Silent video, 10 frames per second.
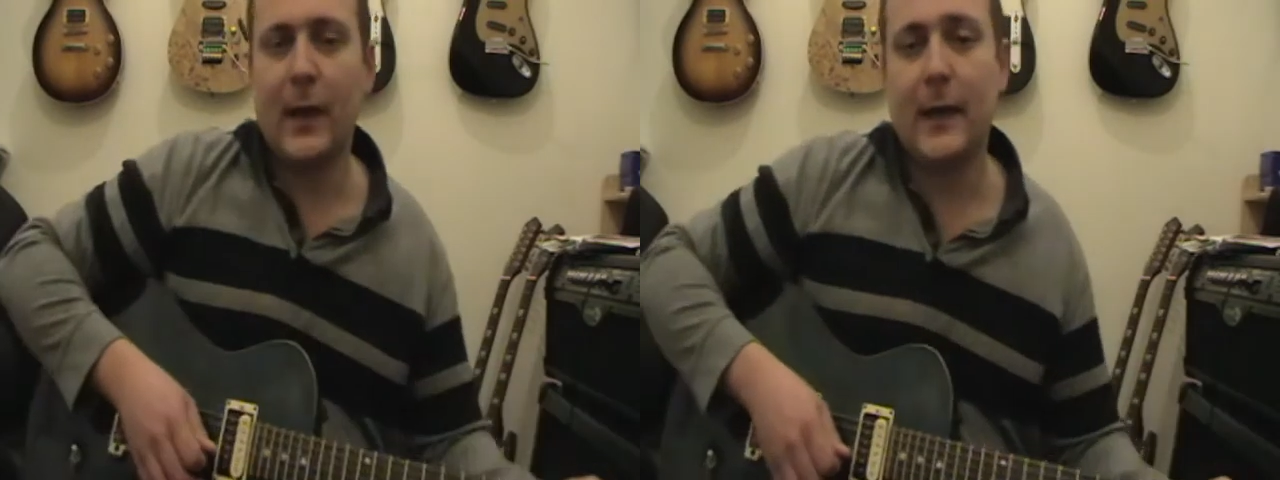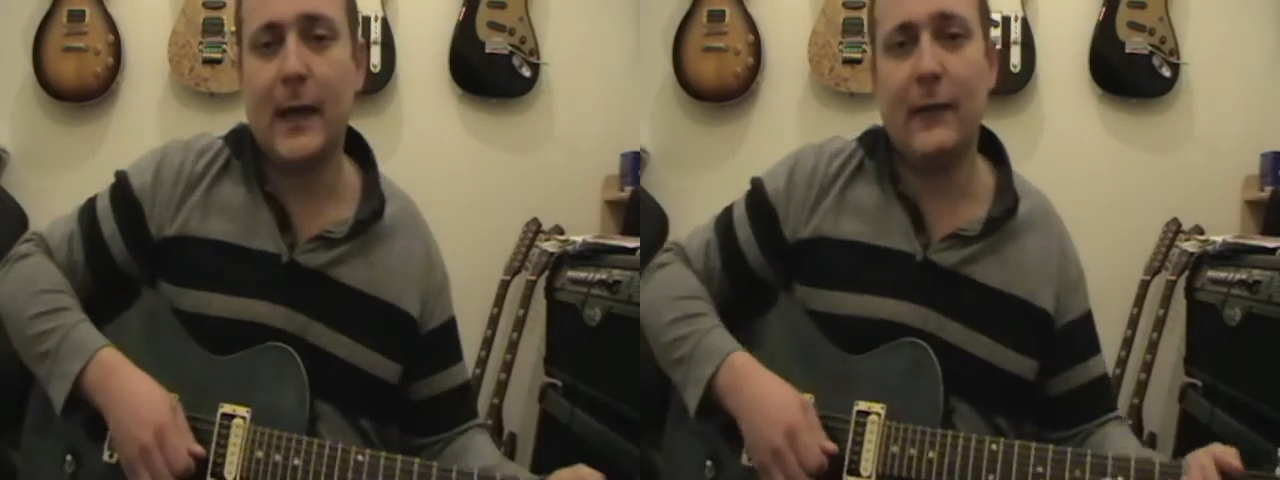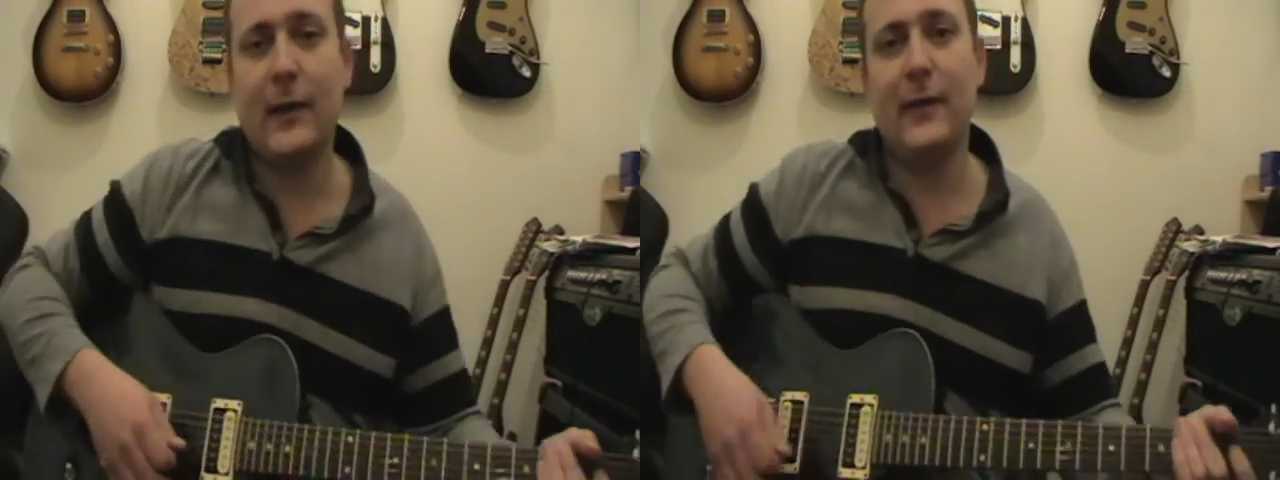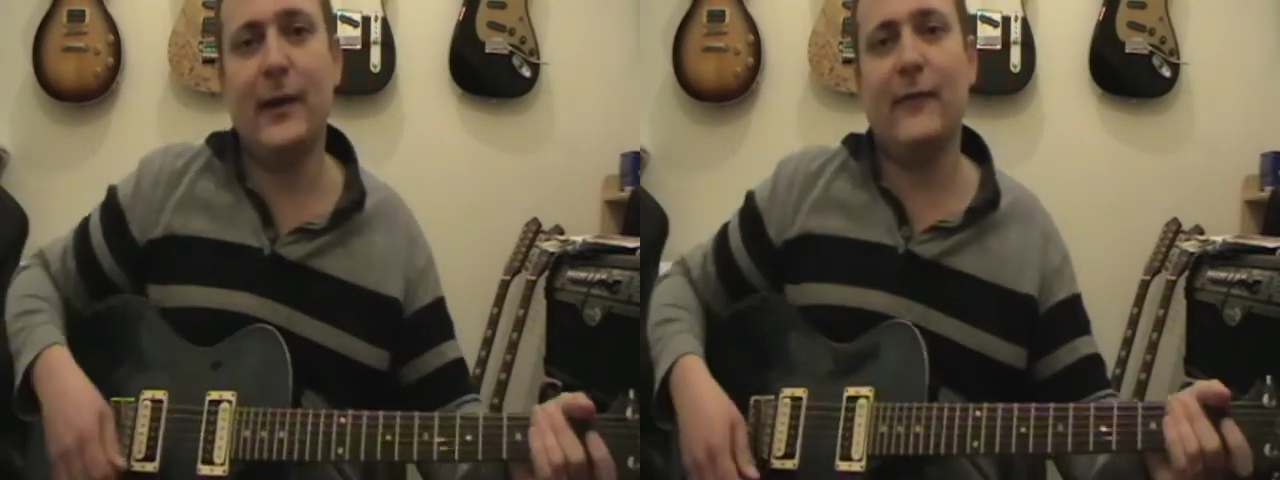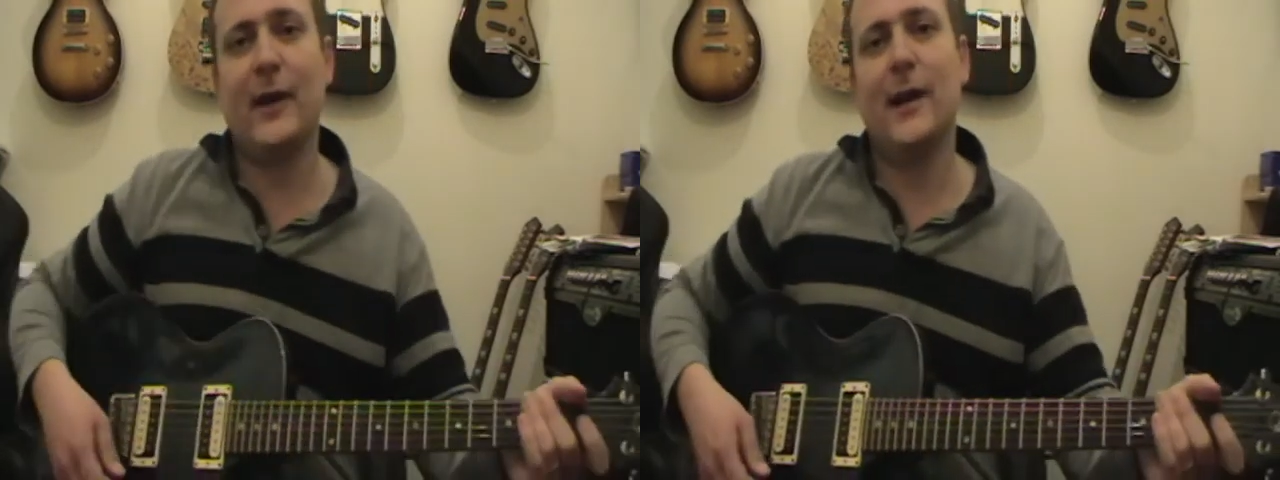Get
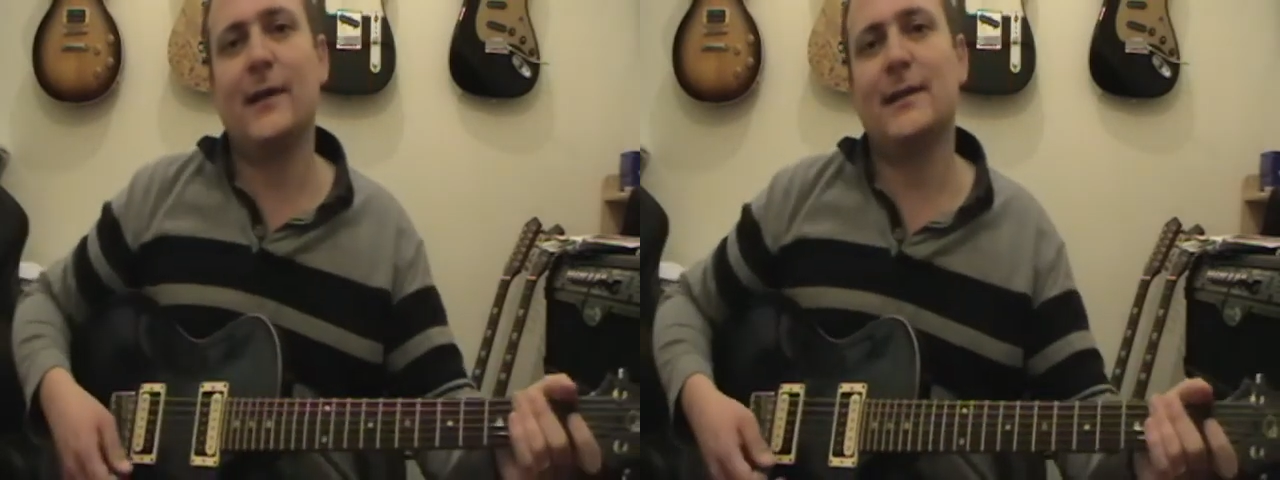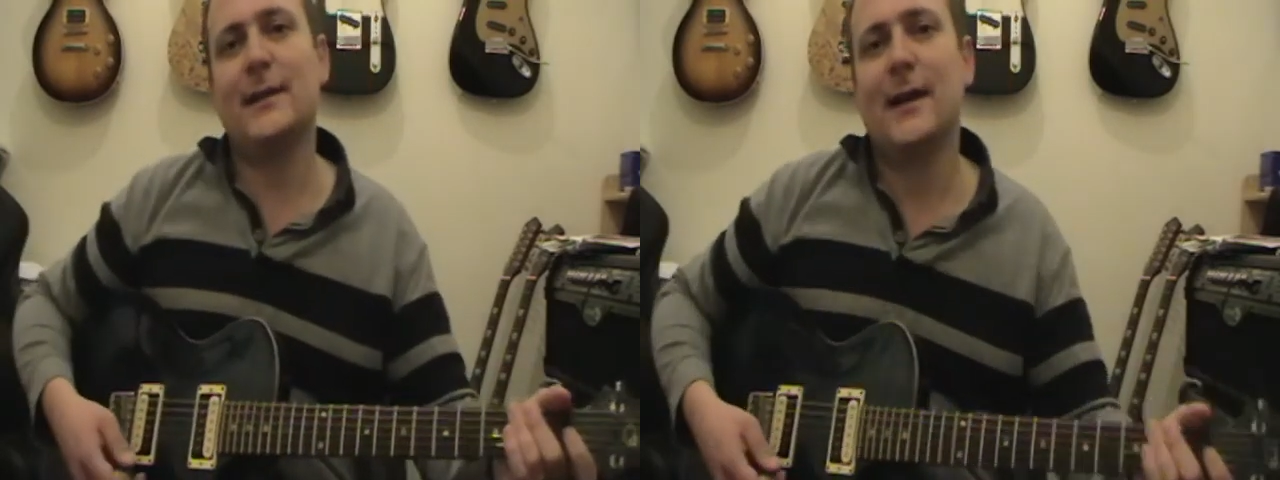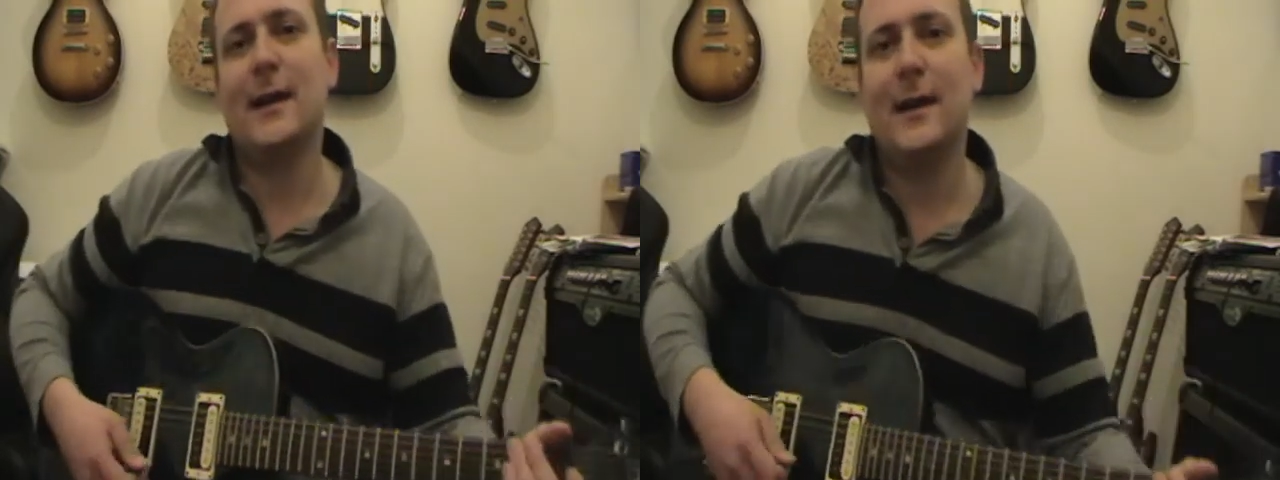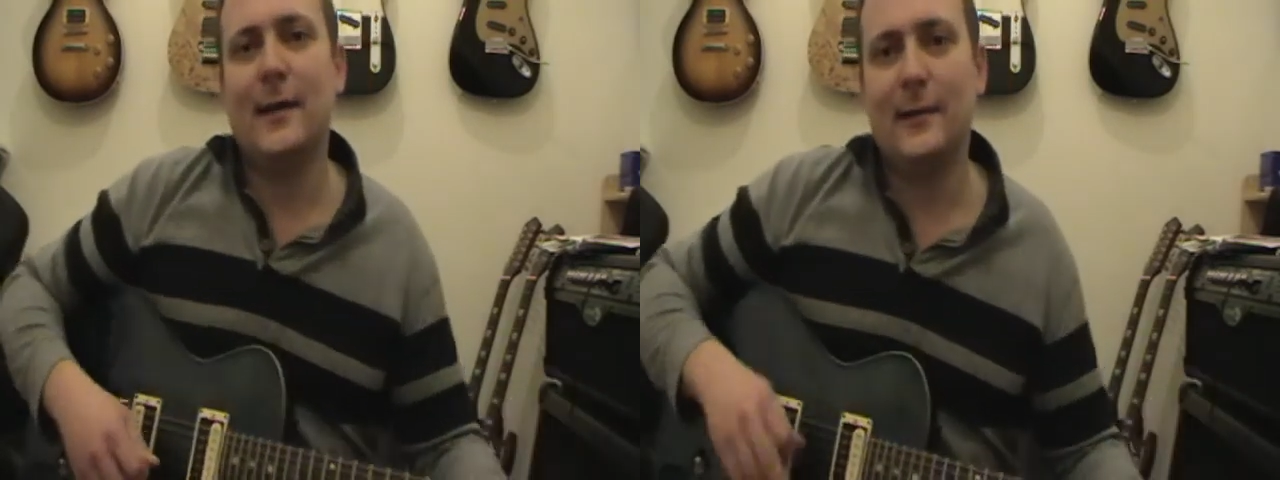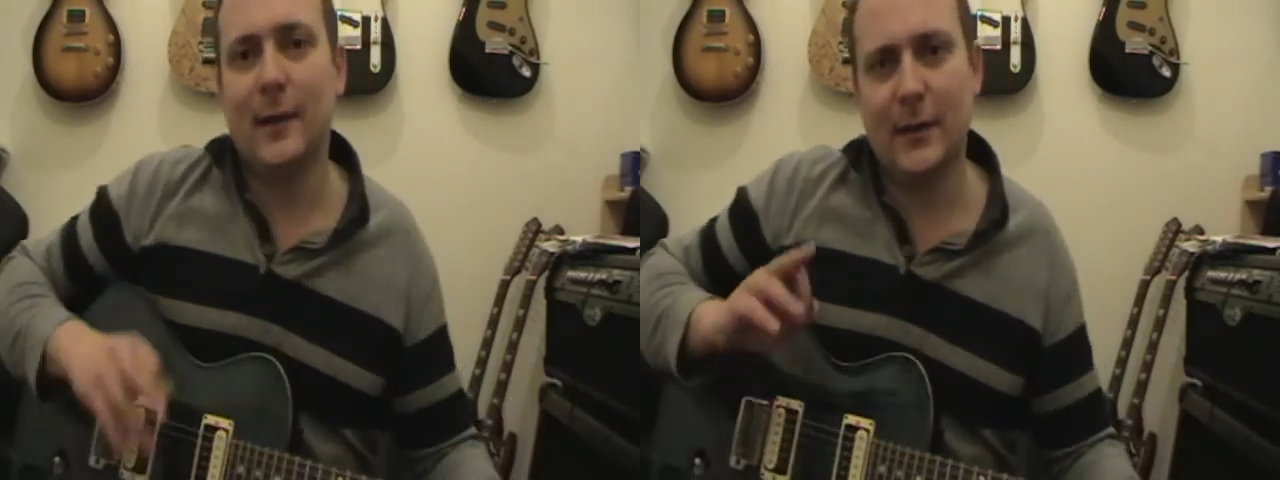really fast,
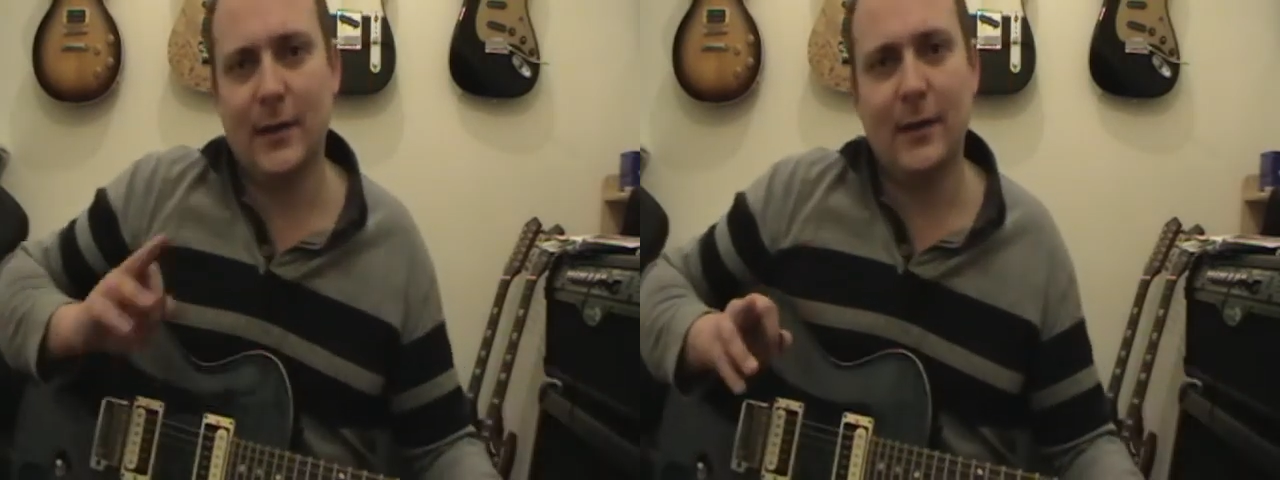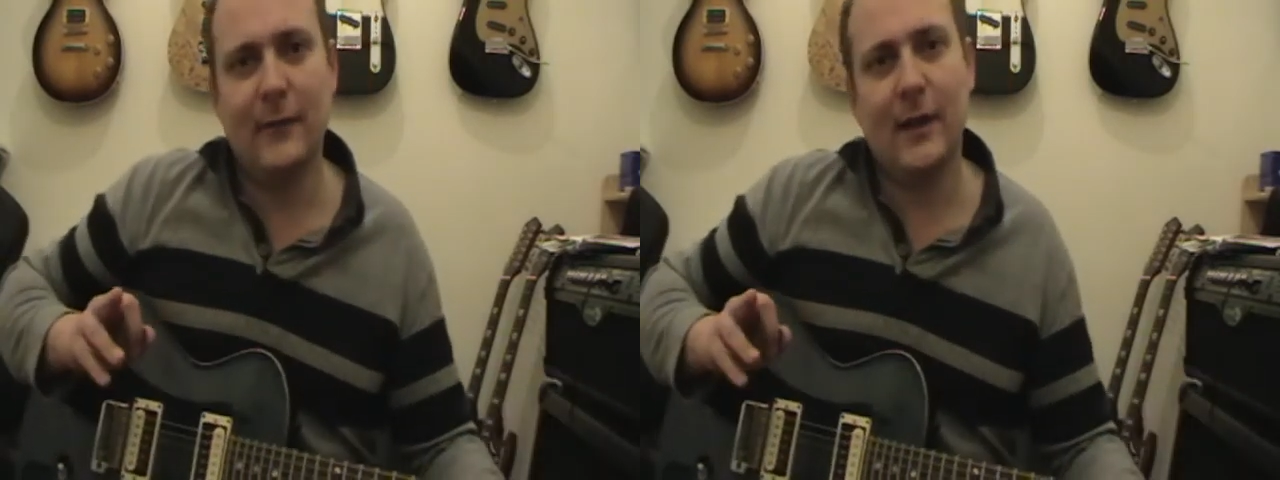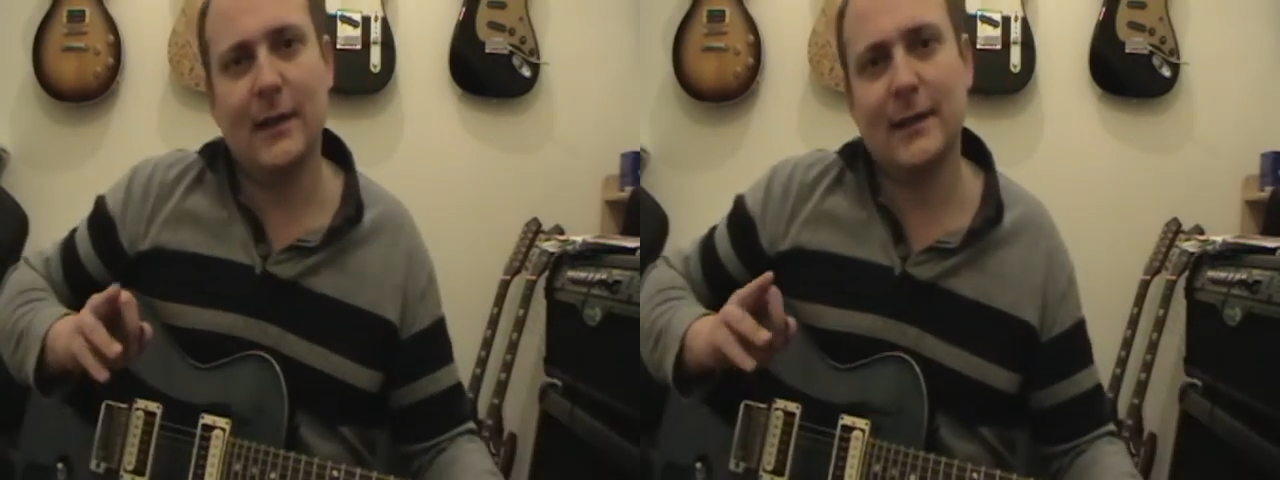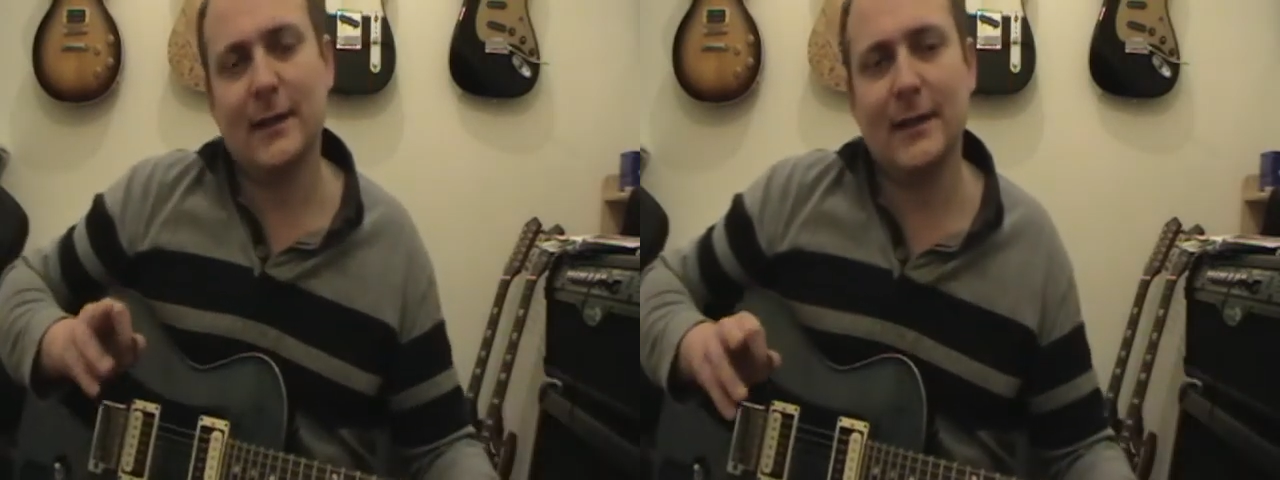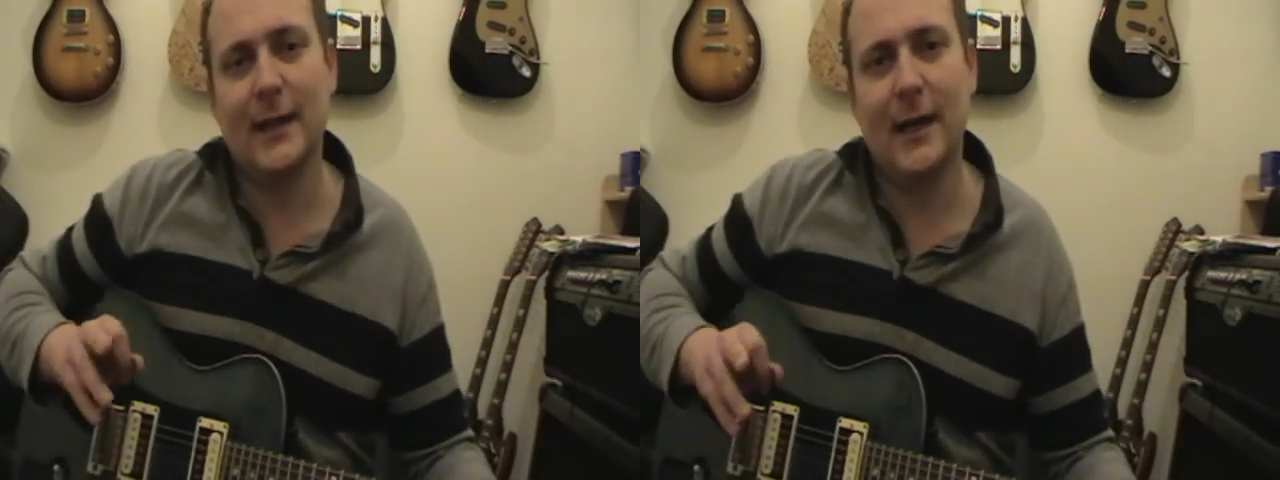not too fast at
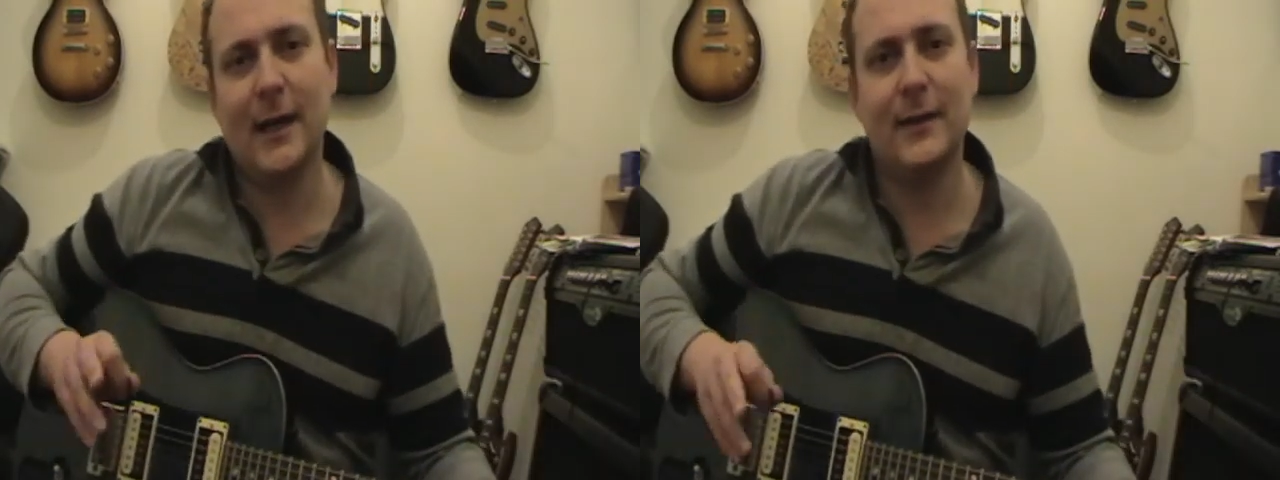the start,